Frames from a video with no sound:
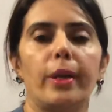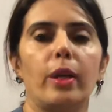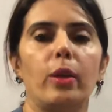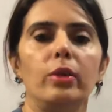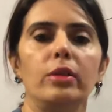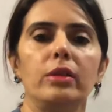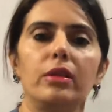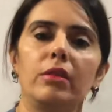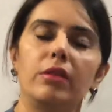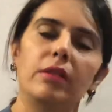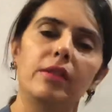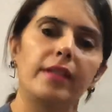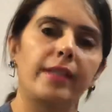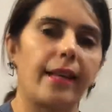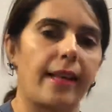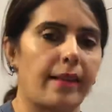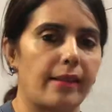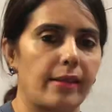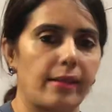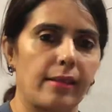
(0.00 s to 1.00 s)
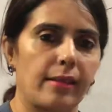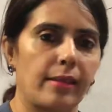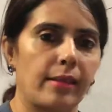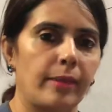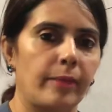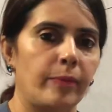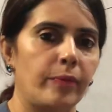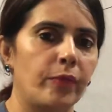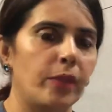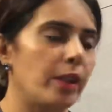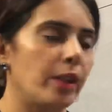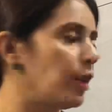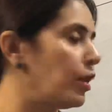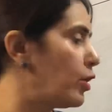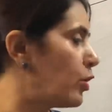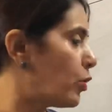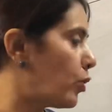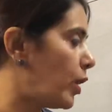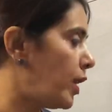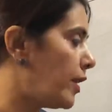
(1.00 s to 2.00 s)
brown gas.
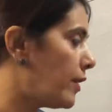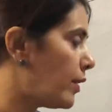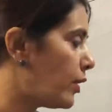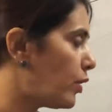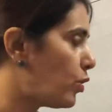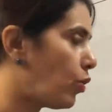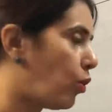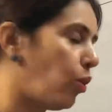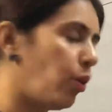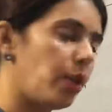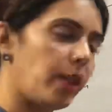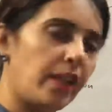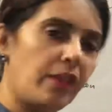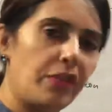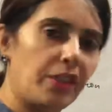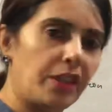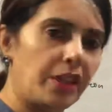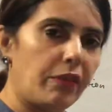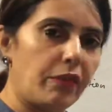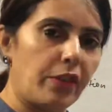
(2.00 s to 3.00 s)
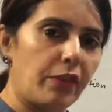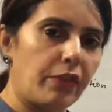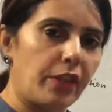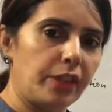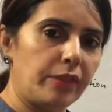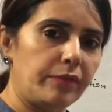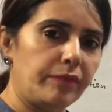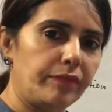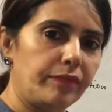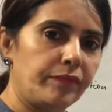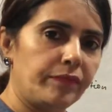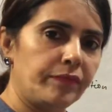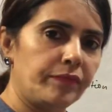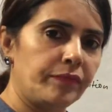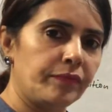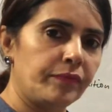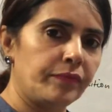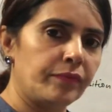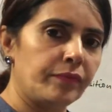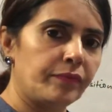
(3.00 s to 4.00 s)
So is it okay with everyone?
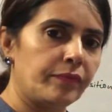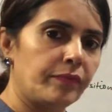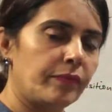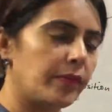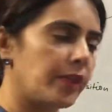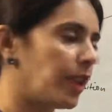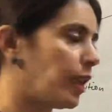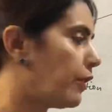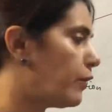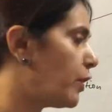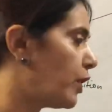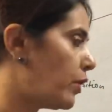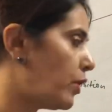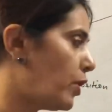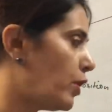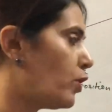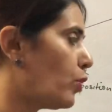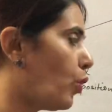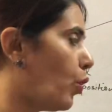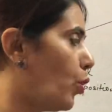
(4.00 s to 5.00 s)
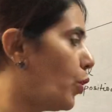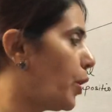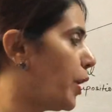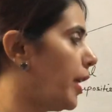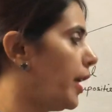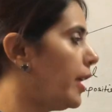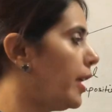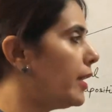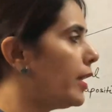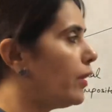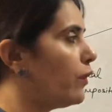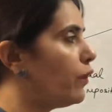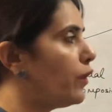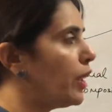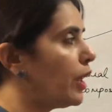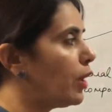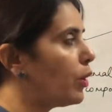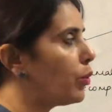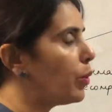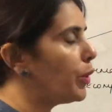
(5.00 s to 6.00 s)
If this is okay, then
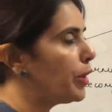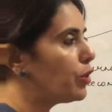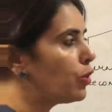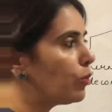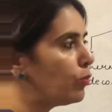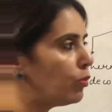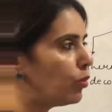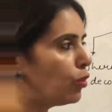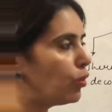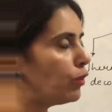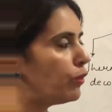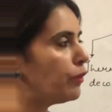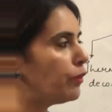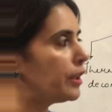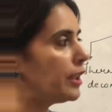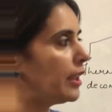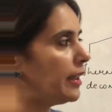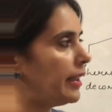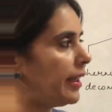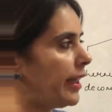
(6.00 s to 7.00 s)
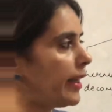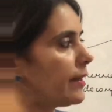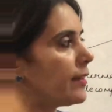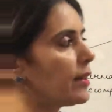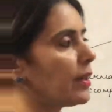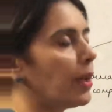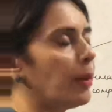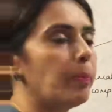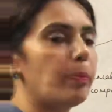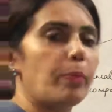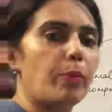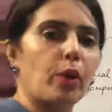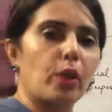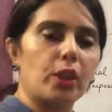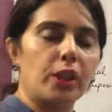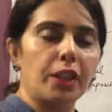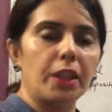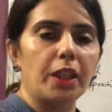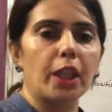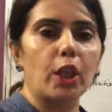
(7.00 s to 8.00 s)
we are going to move with the next
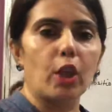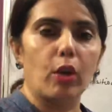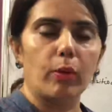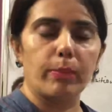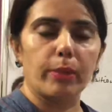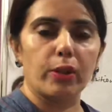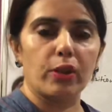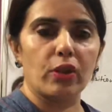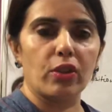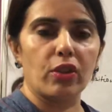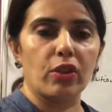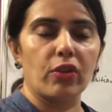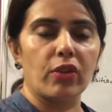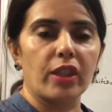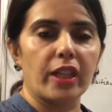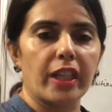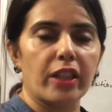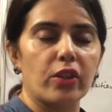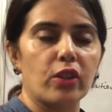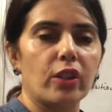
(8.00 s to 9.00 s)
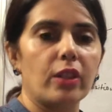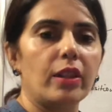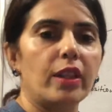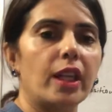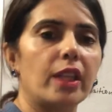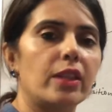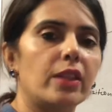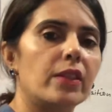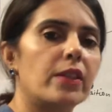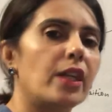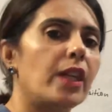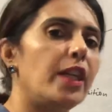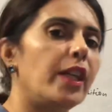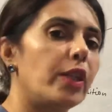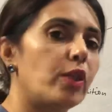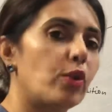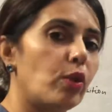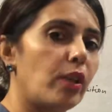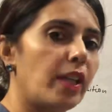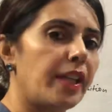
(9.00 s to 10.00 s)
important decomposition reaction, that is
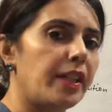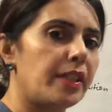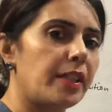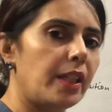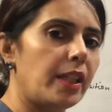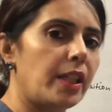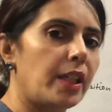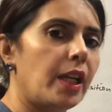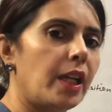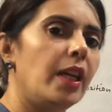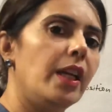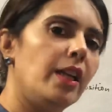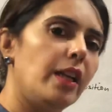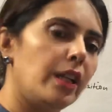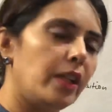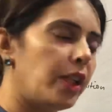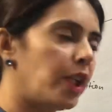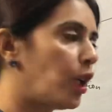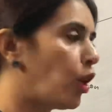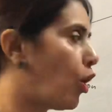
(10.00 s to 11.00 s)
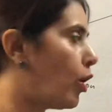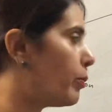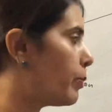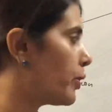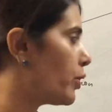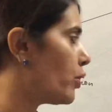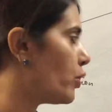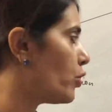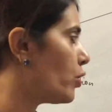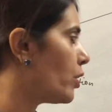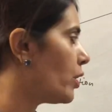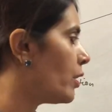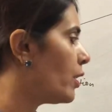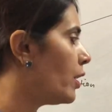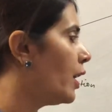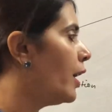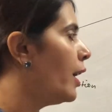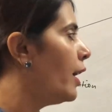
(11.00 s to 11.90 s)
electrolytic decomposition.